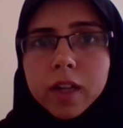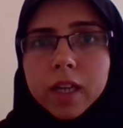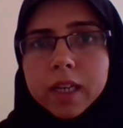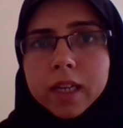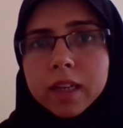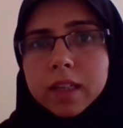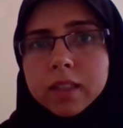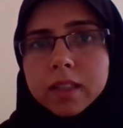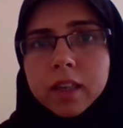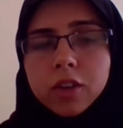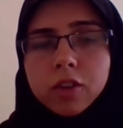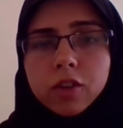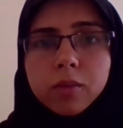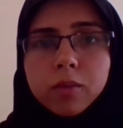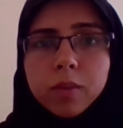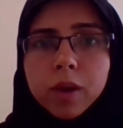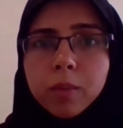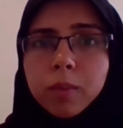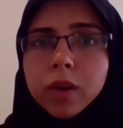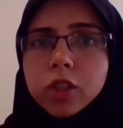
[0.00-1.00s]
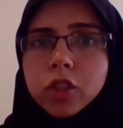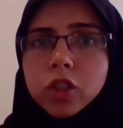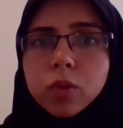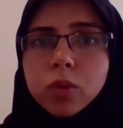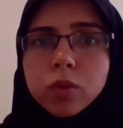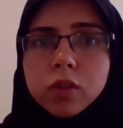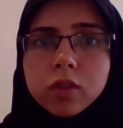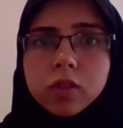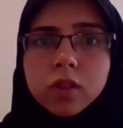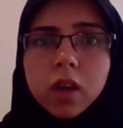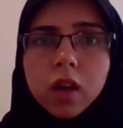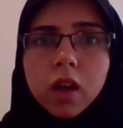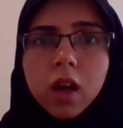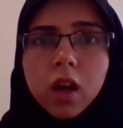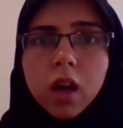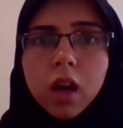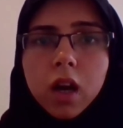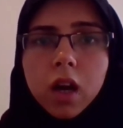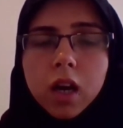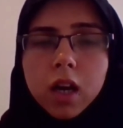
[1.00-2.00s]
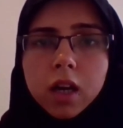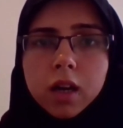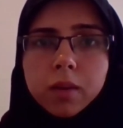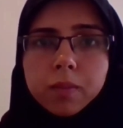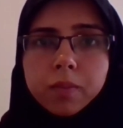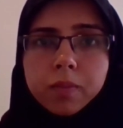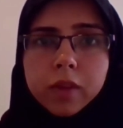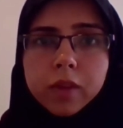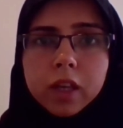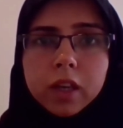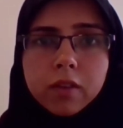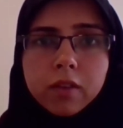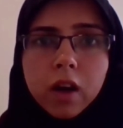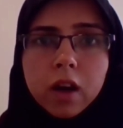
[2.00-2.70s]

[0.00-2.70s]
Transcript: Like I said, remember she was, um,